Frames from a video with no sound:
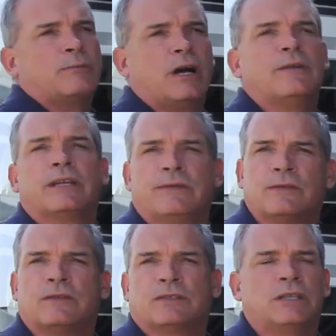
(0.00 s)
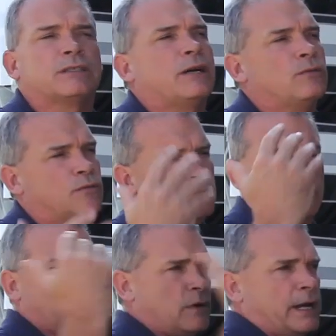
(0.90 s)
above it, even if the sun's out
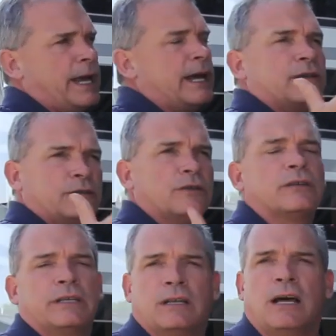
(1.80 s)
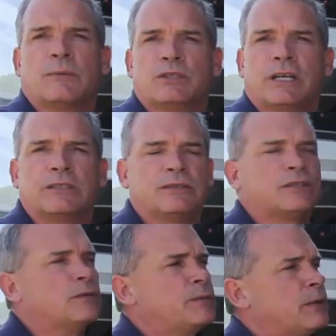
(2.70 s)
right at it, you're going to get a lot of protection,
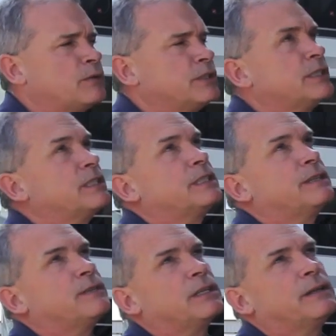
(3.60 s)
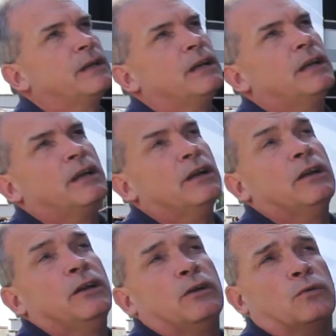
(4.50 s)
still be able to see the TV.
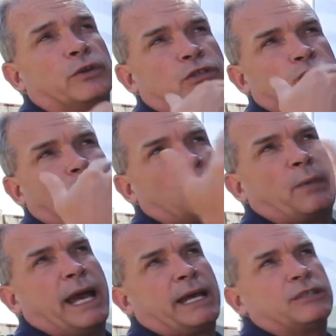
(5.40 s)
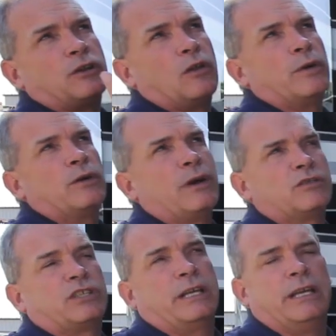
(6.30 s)
With the Girard package all the way
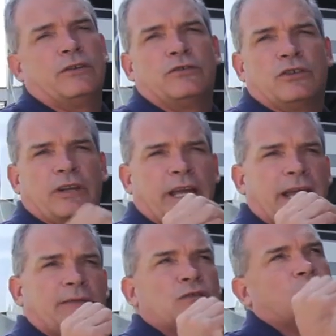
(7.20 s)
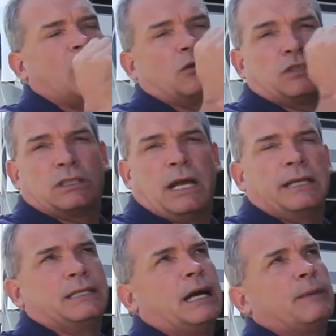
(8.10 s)
around standard, you're going to have Girard
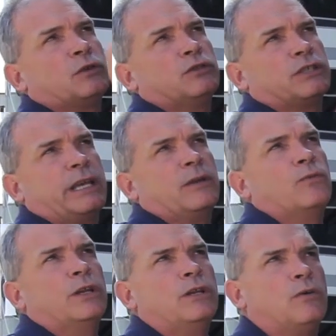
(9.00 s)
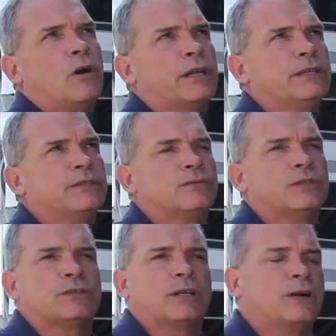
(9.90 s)
slide toppers and window awnings,
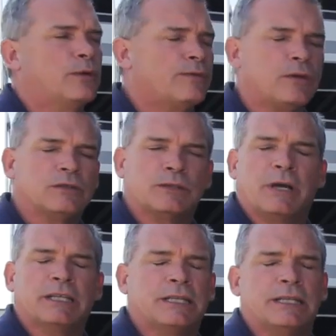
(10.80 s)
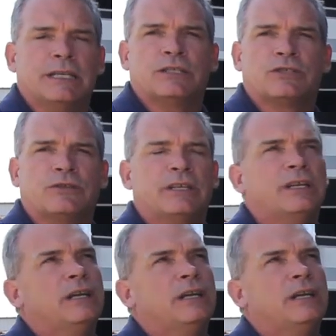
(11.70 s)
which we feel is the best in the industry.